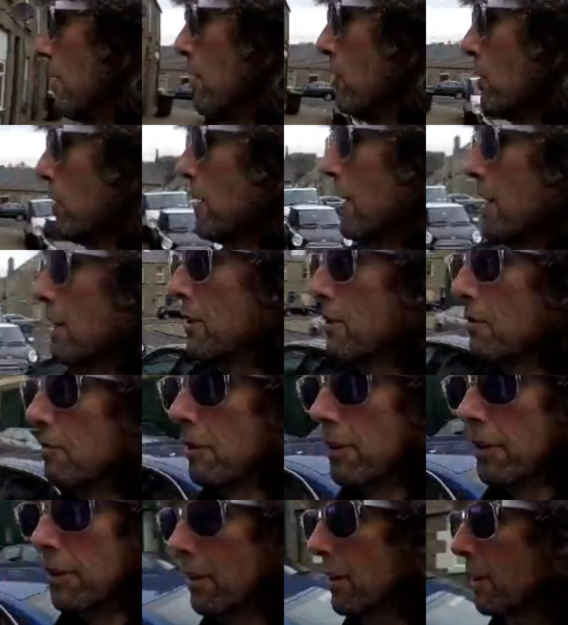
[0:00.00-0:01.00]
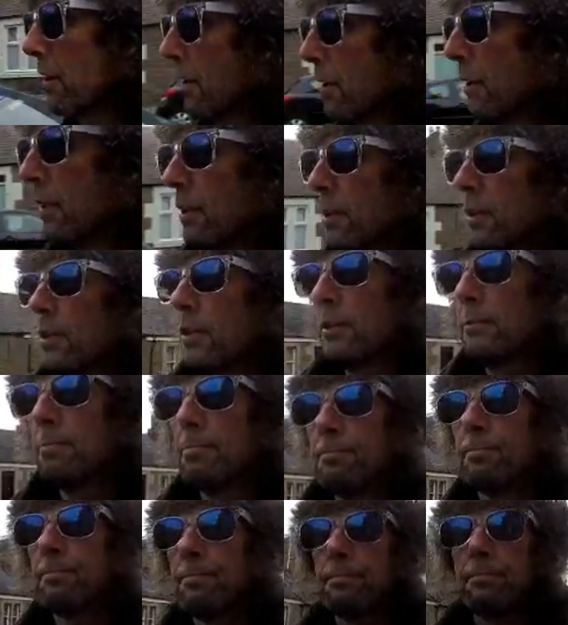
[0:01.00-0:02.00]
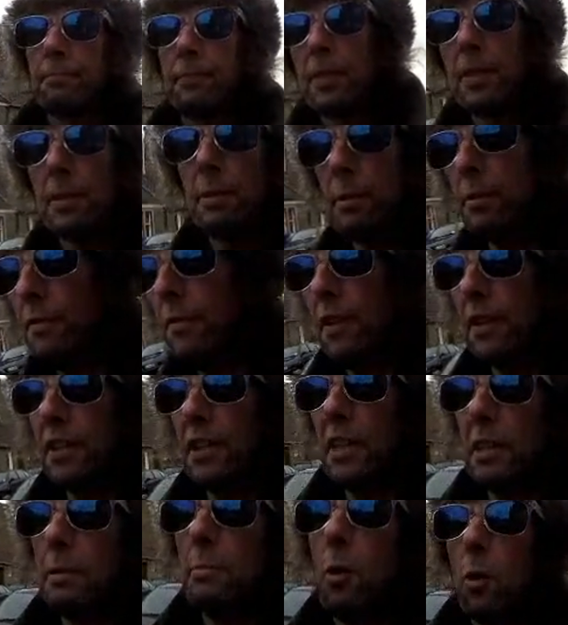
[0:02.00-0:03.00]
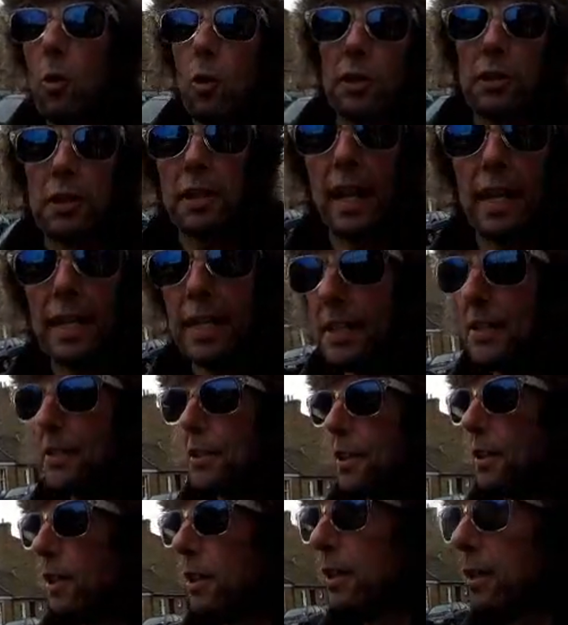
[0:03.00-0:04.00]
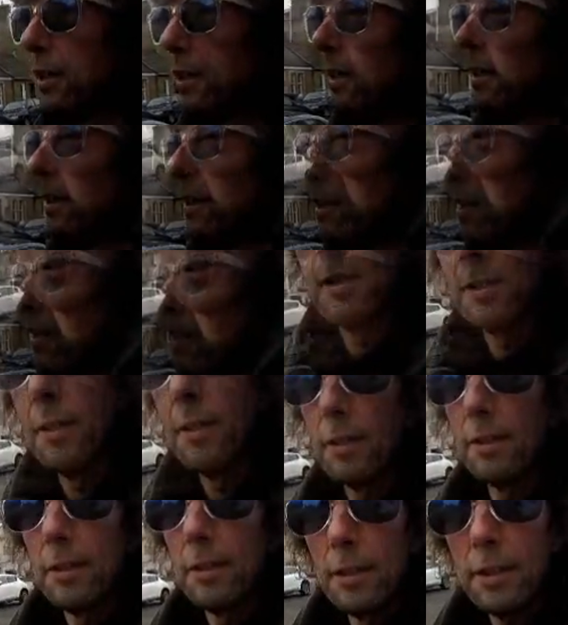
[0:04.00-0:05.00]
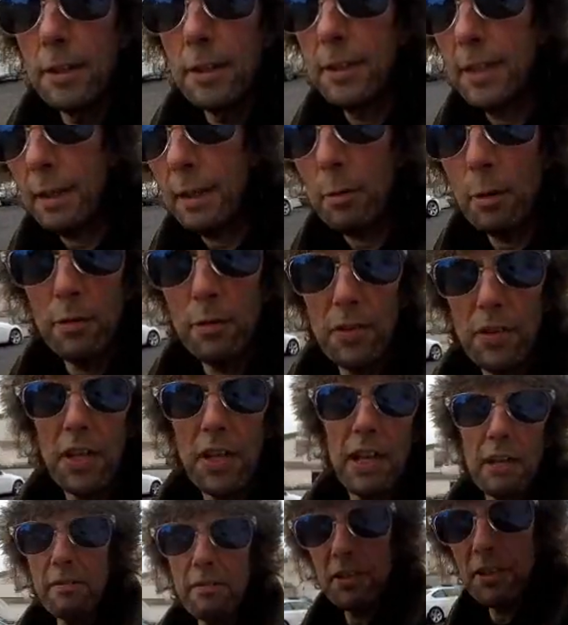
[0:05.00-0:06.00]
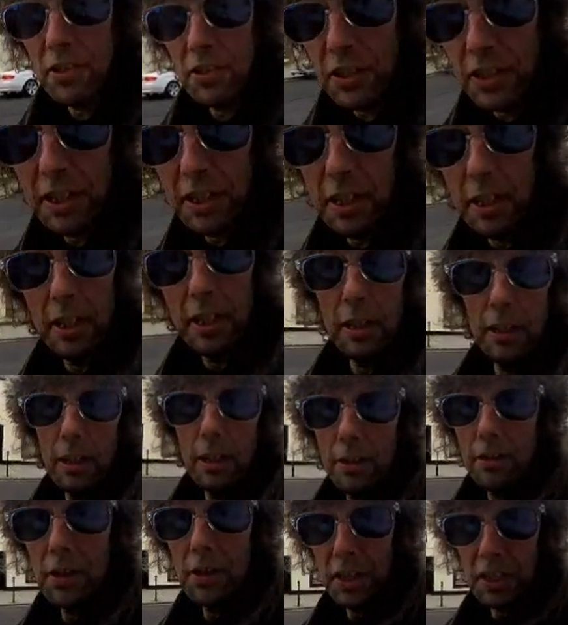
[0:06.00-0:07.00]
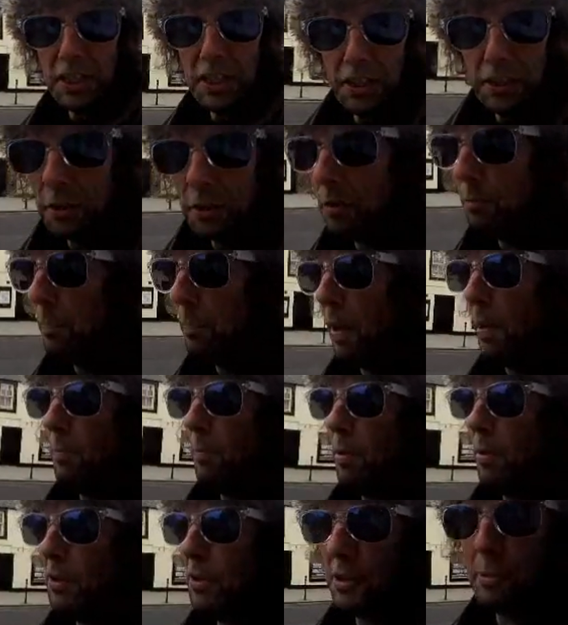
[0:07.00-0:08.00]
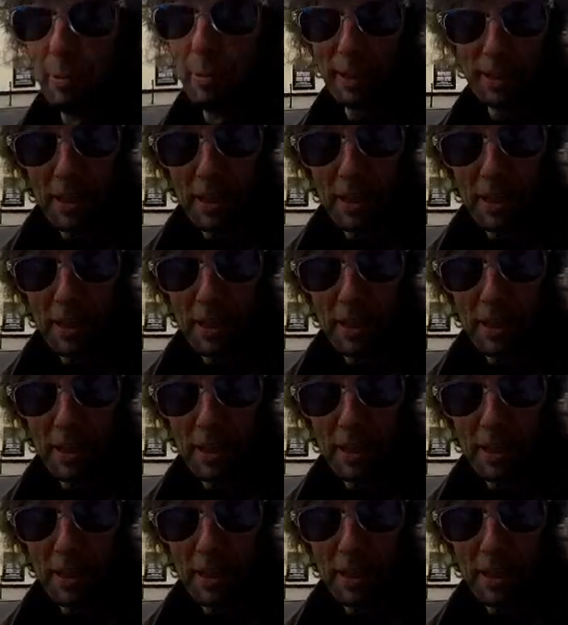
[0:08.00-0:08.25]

along King Street so we can find any more little alleys. So now over there is the Eagle pub. We used to play